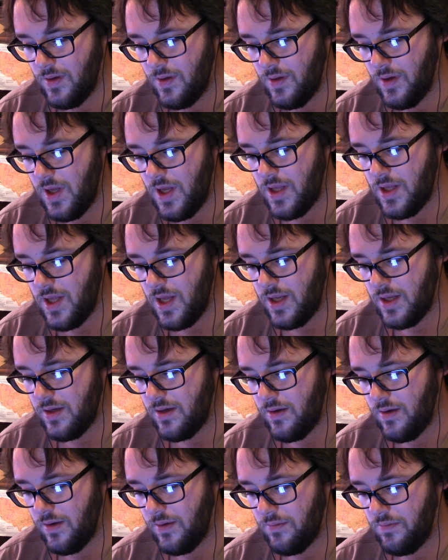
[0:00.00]
And then
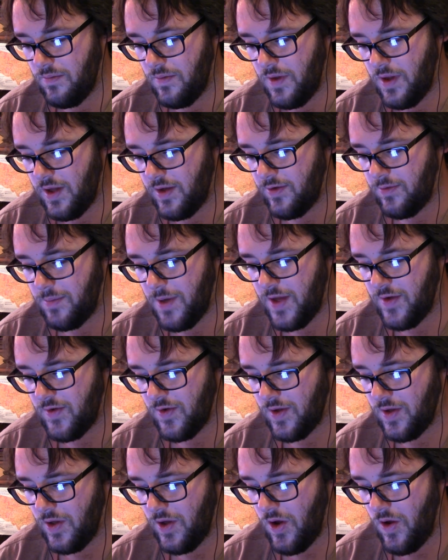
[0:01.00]
uh, that's
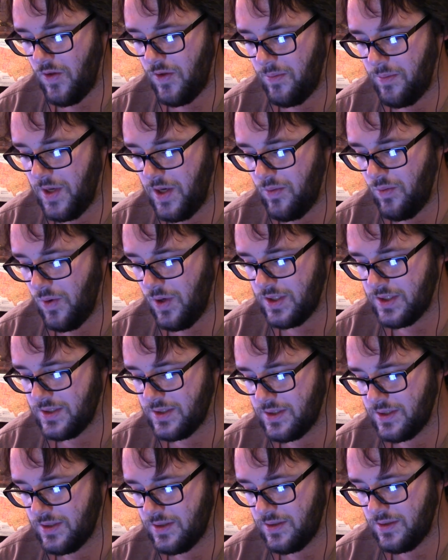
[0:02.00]
basically all the mean
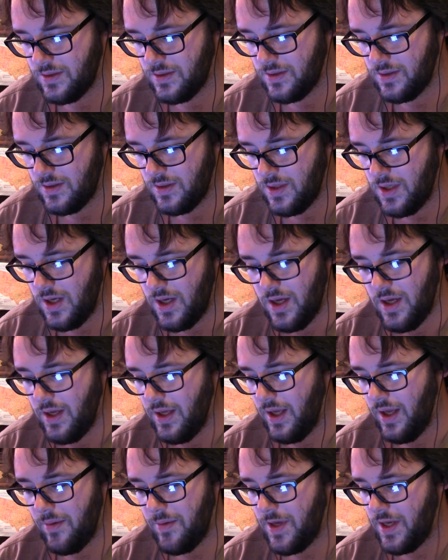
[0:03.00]
ones.
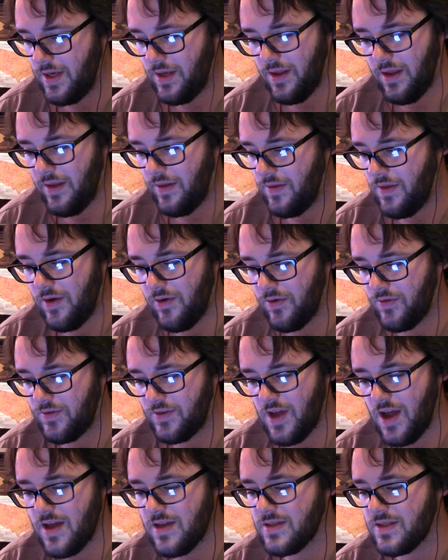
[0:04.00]
I mean, th- there's
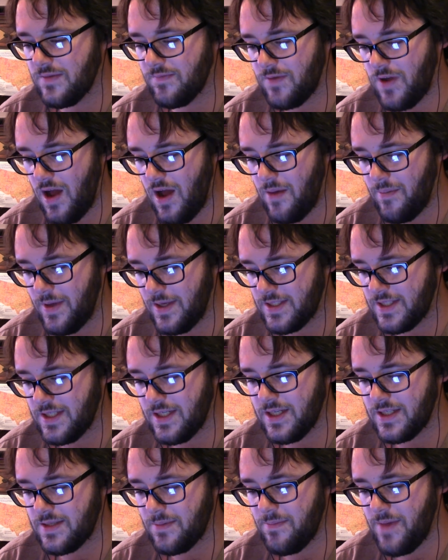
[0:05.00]
tons of comments, and
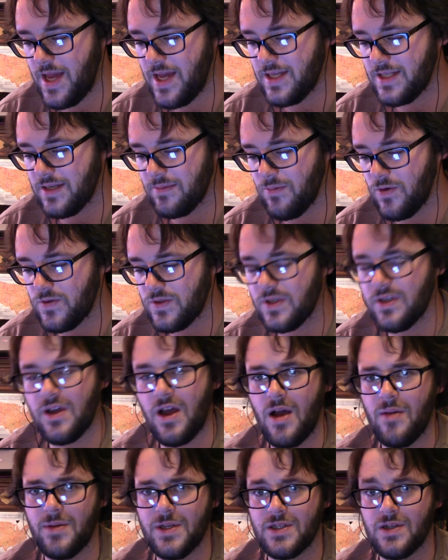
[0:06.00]
it's amazing. Most of the
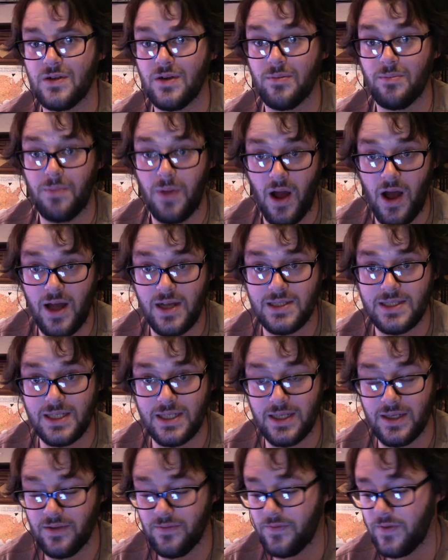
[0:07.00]
comments are
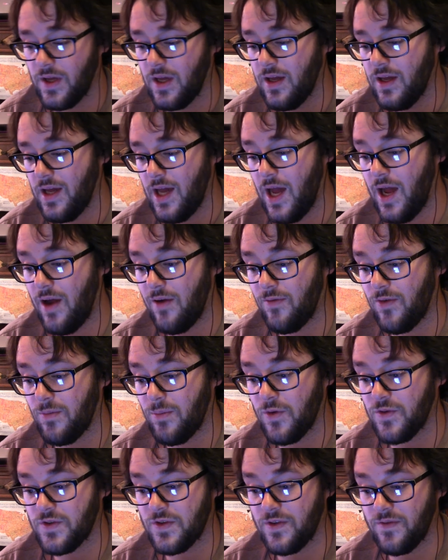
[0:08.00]
positive. However,
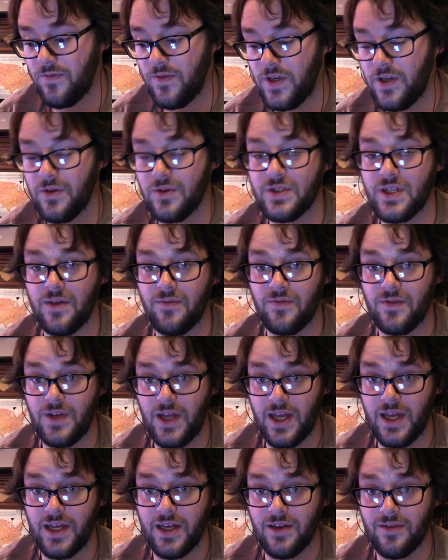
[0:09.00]
most of the videos have
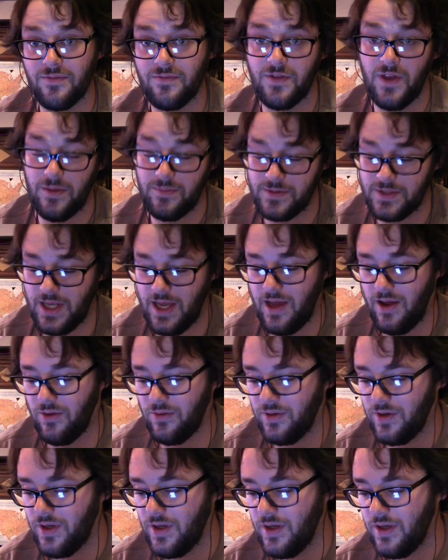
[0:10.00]
negative thumbs
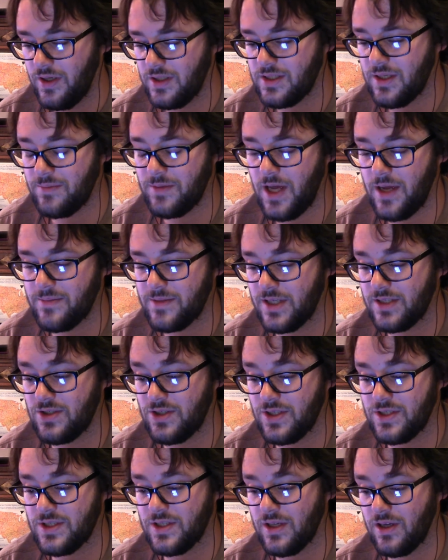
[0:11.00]
down. Sometimes it's
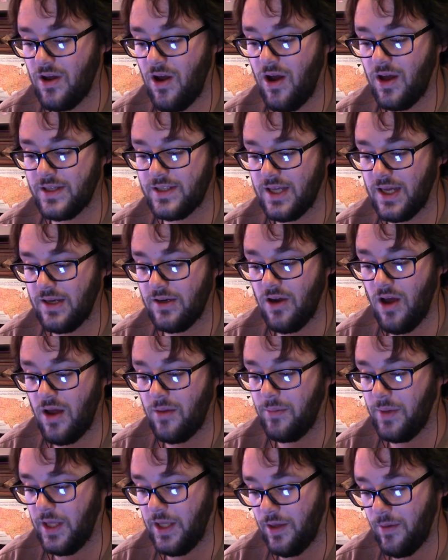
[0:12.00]
just the content, not
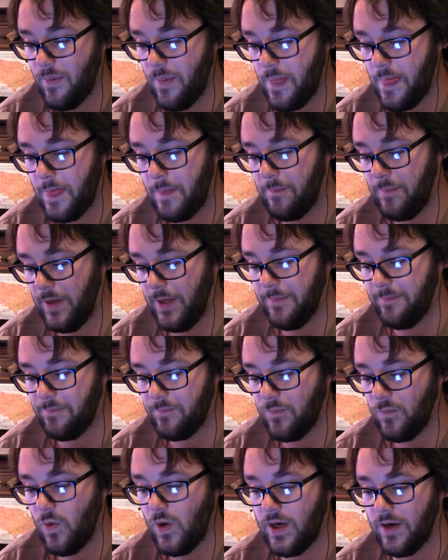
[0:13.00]
me, but
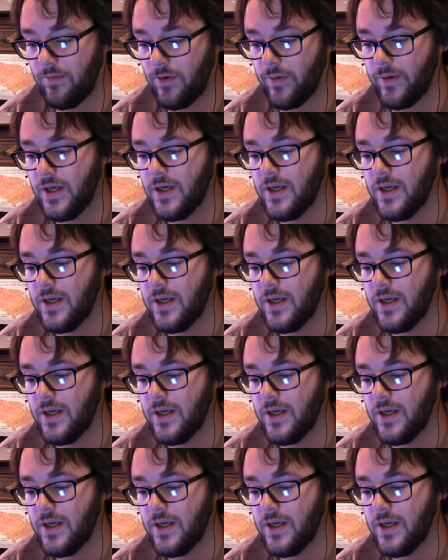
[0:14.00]
whatever.